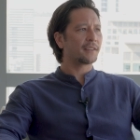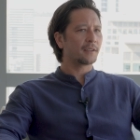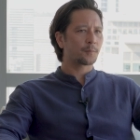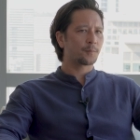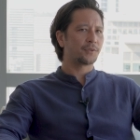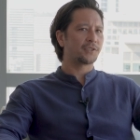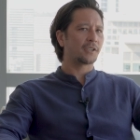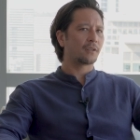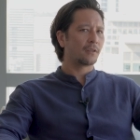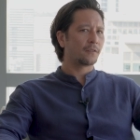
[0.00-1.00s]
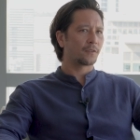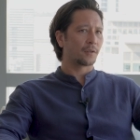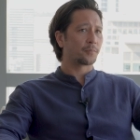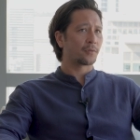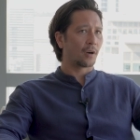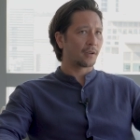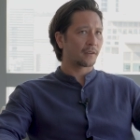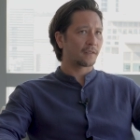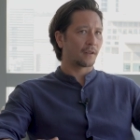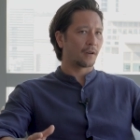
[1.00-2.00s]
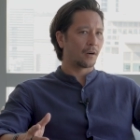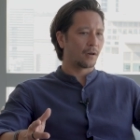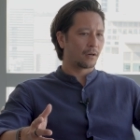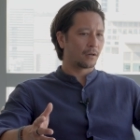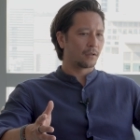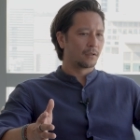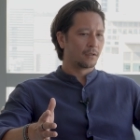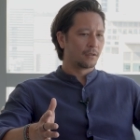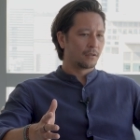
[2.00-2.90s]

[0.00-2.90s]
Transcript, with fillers: think particularly for the products that are